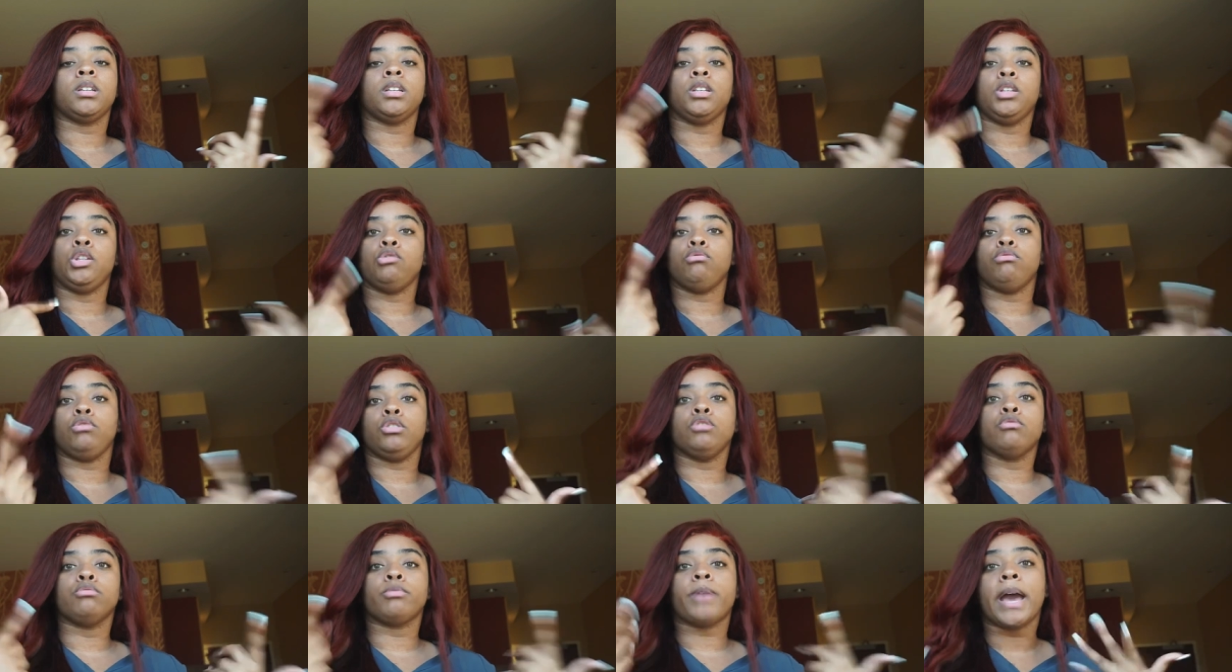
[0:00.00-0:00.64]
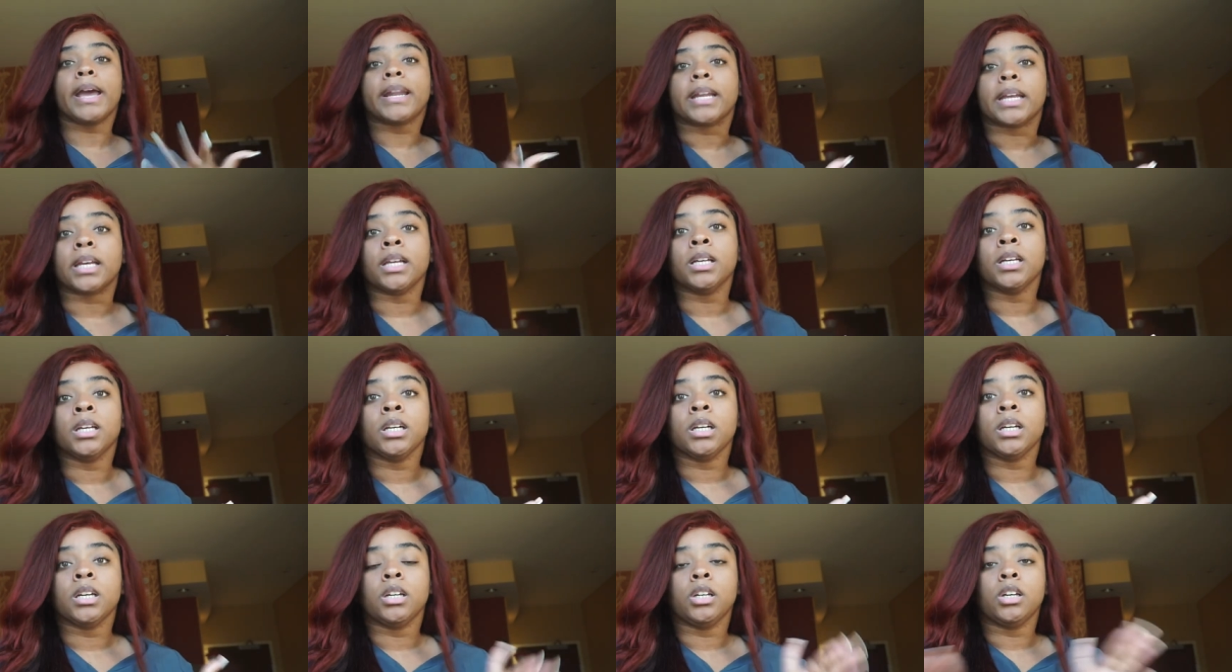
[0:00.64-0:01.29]
You ready.
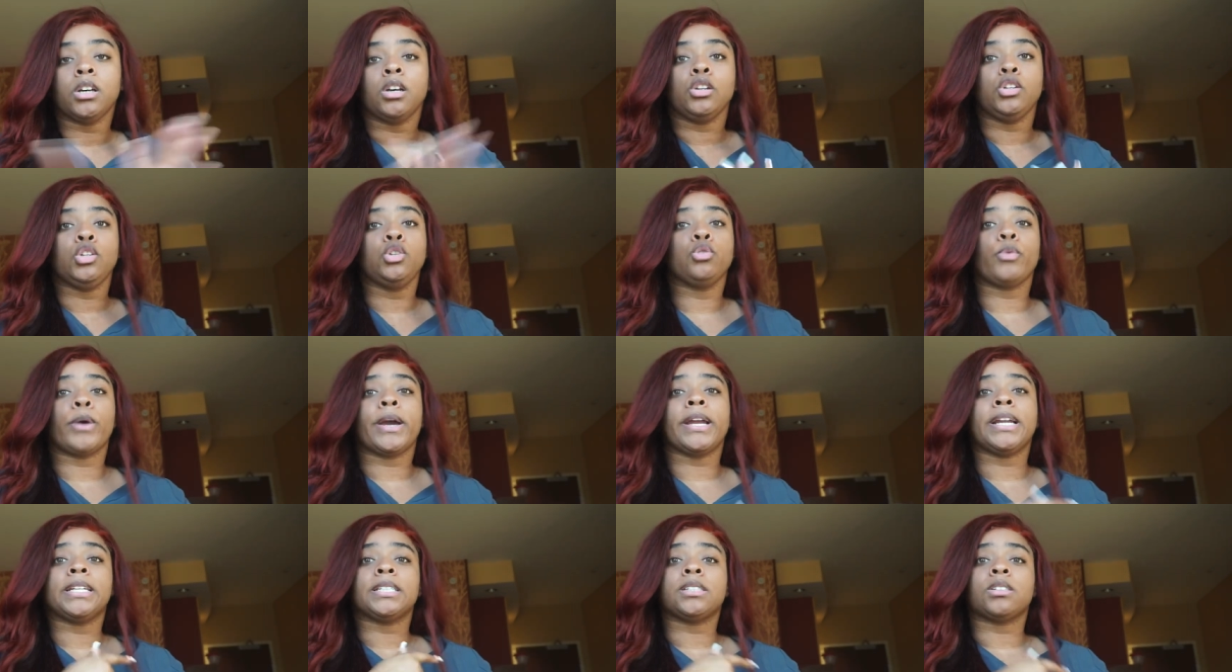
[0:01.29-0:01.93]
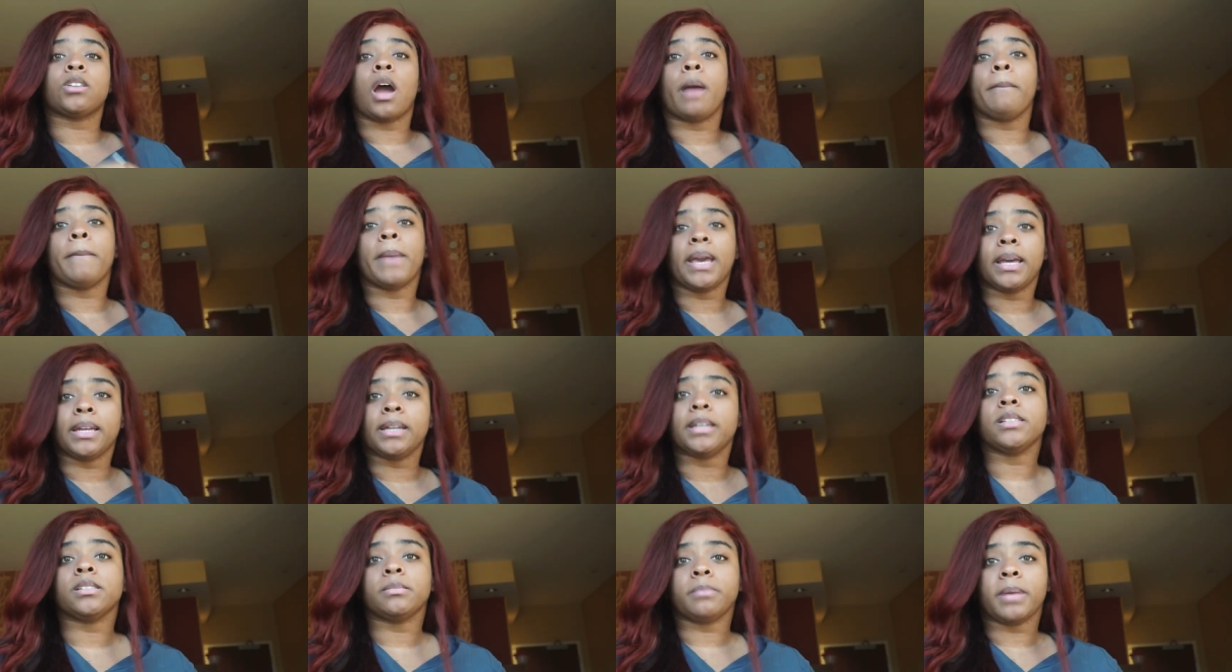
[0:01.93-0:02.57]
You ready to start
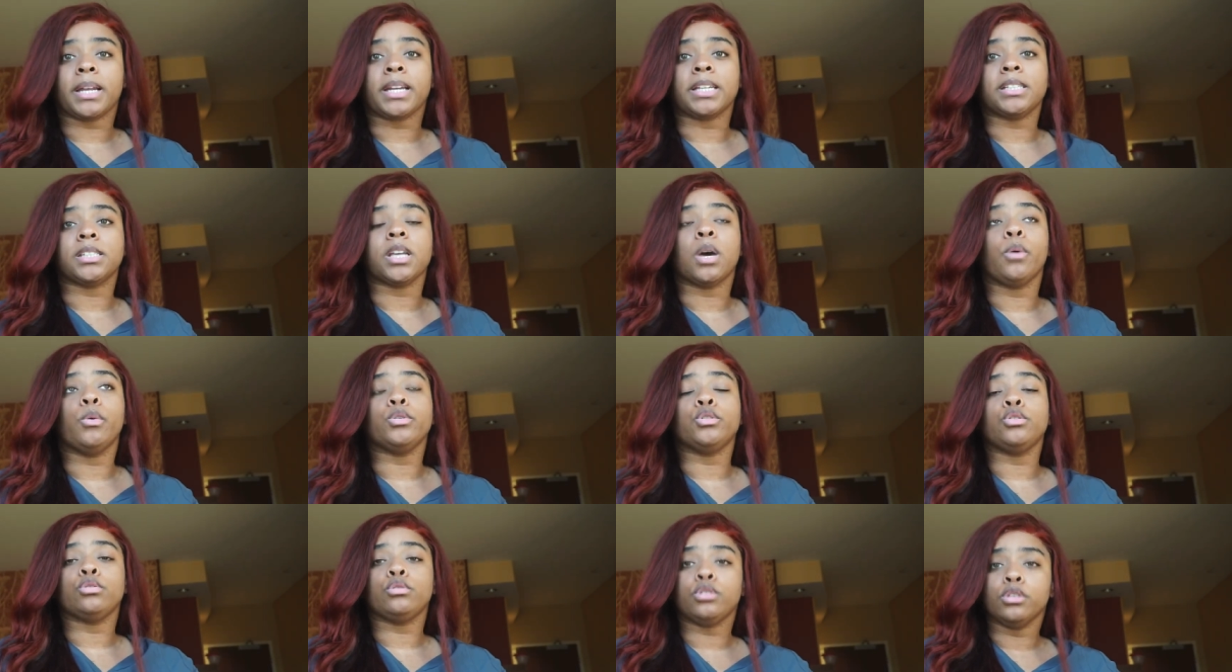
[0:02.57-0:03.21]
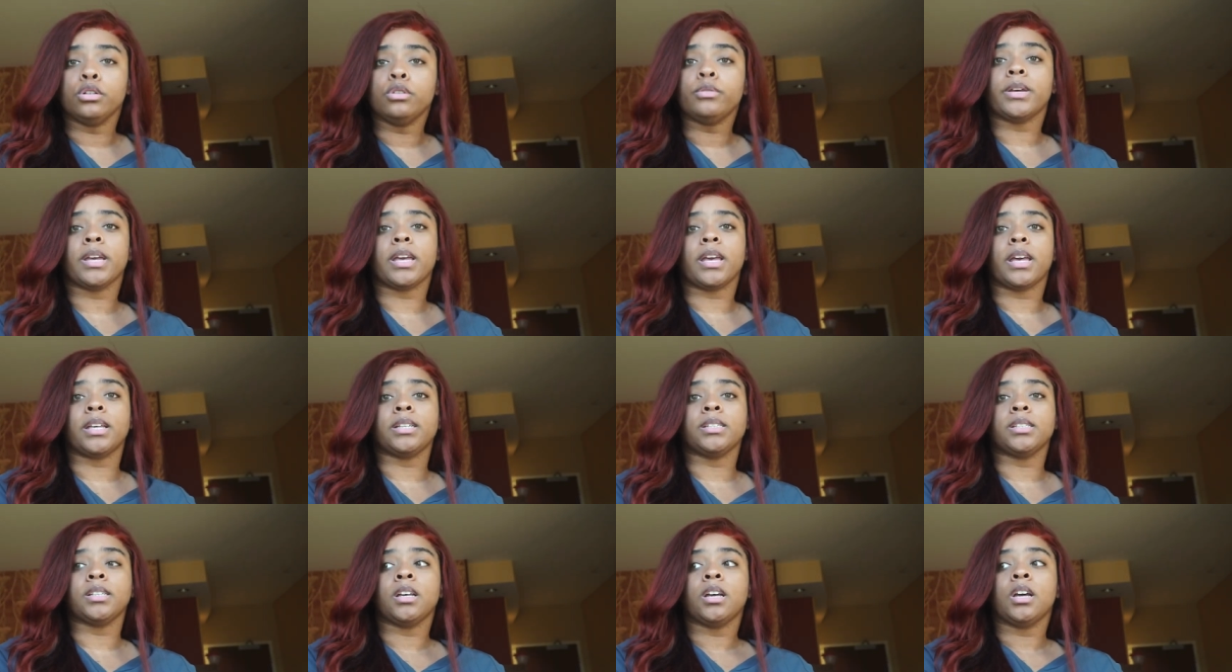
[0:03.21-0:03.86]
making this money. So what you do
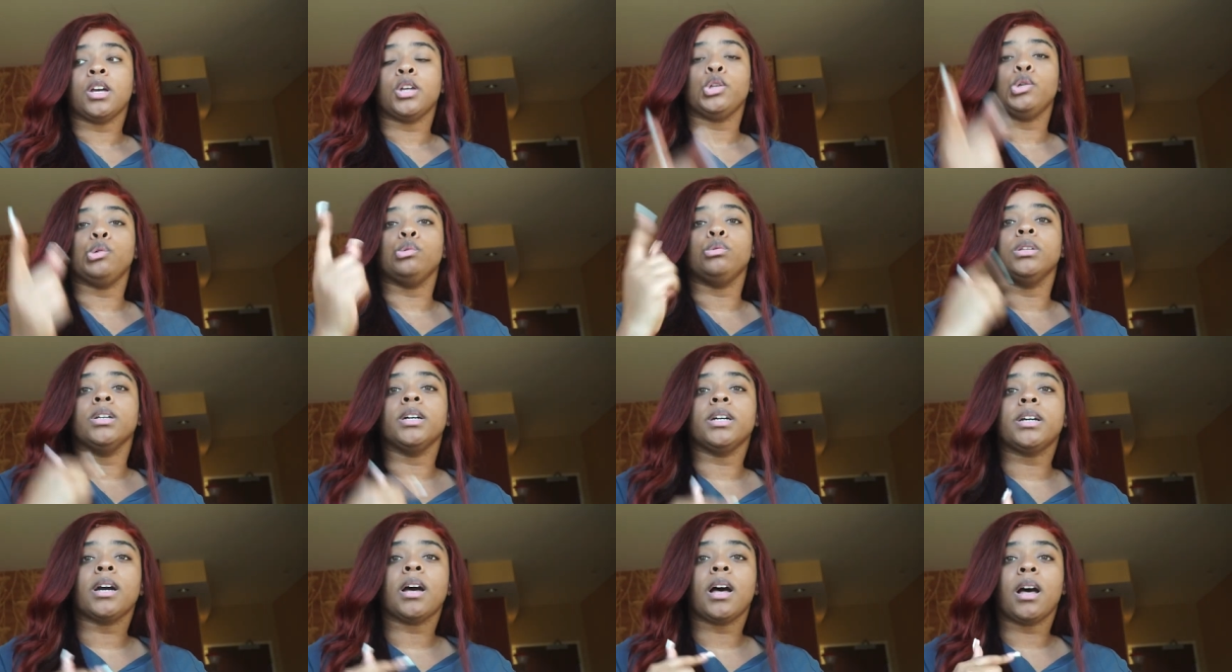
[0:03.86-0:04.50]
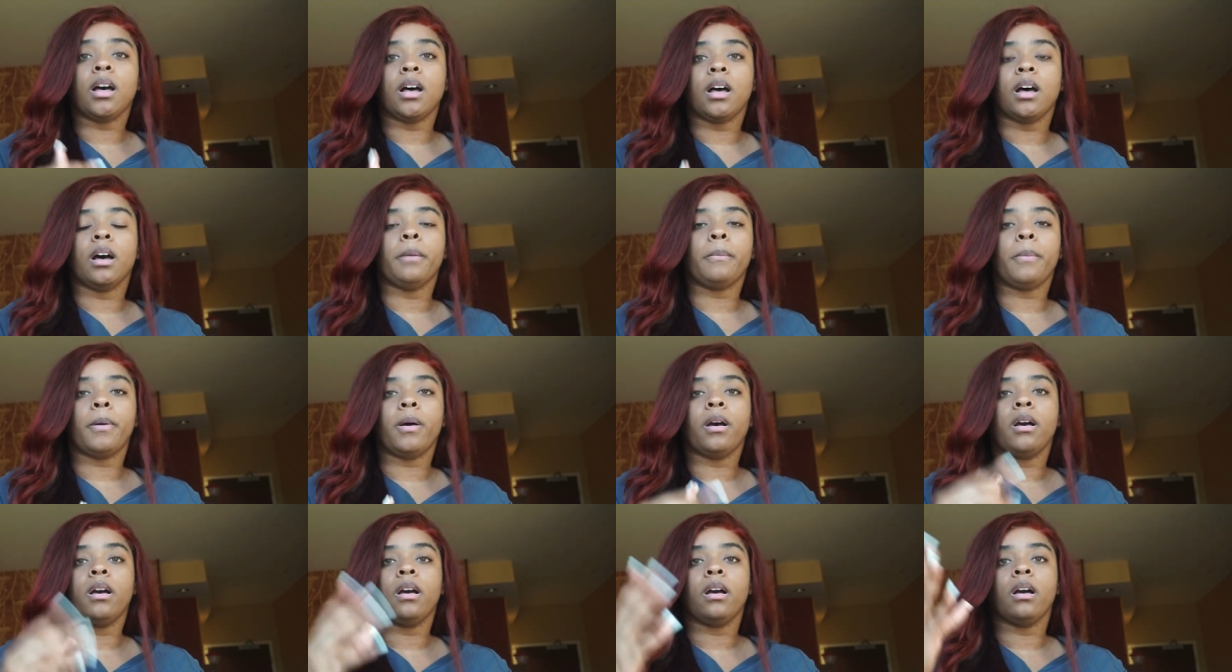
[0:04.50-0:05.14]
is you look up
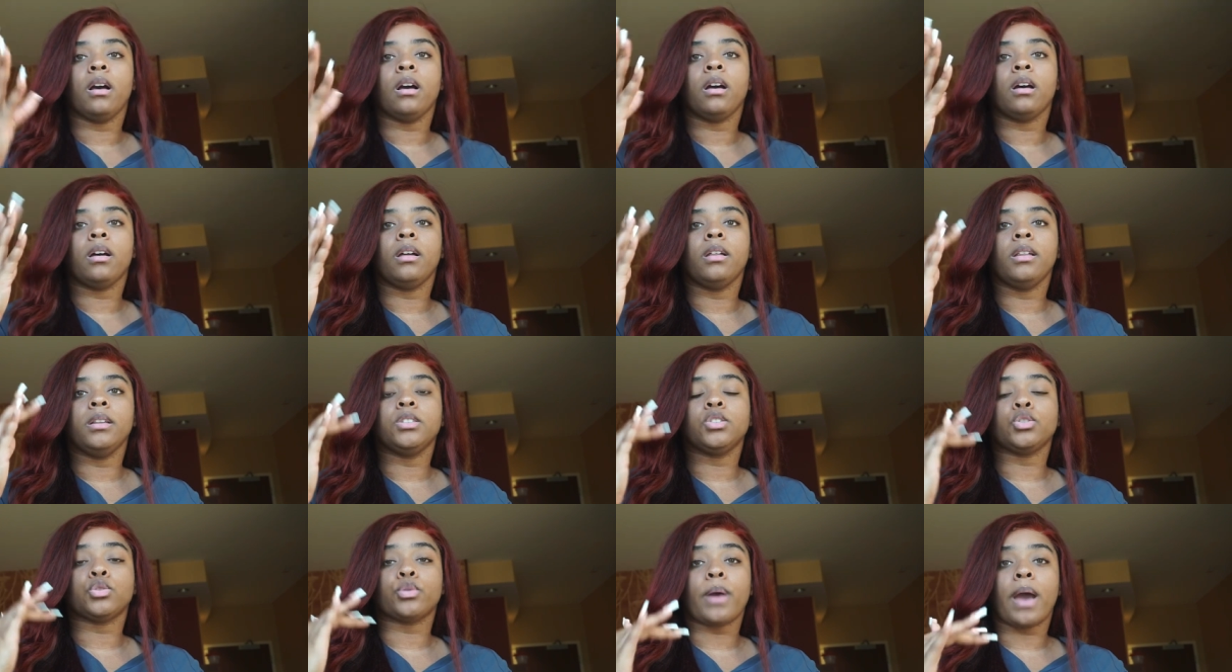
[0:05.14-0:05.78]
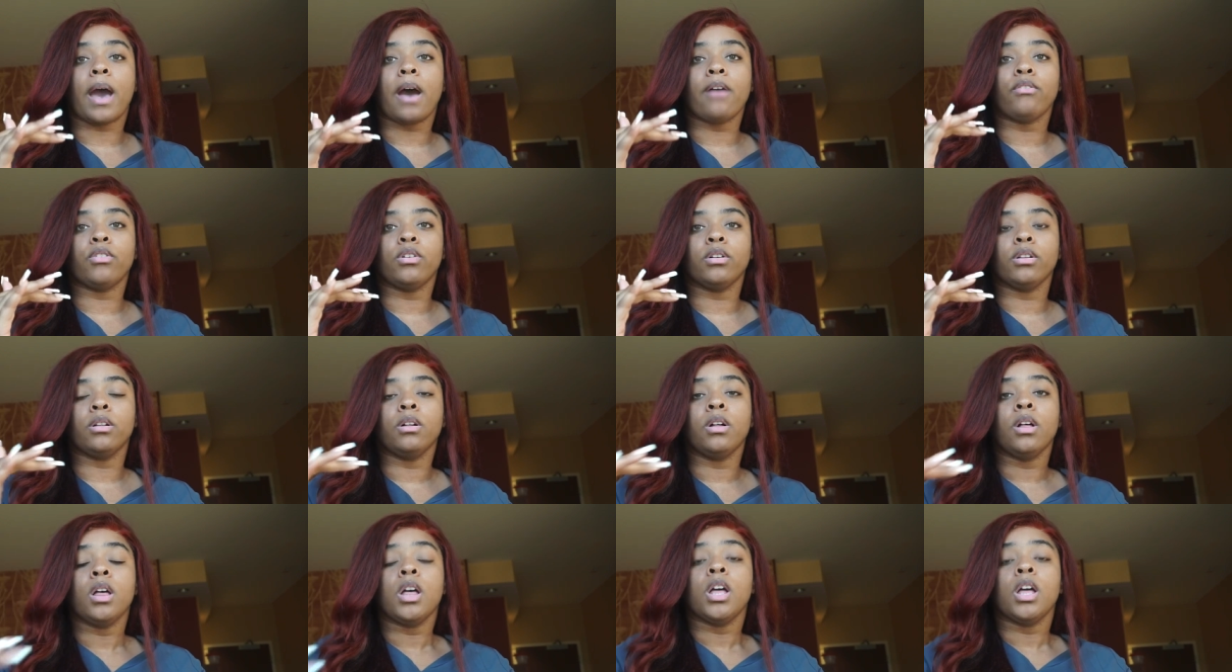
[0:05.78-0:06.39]
travel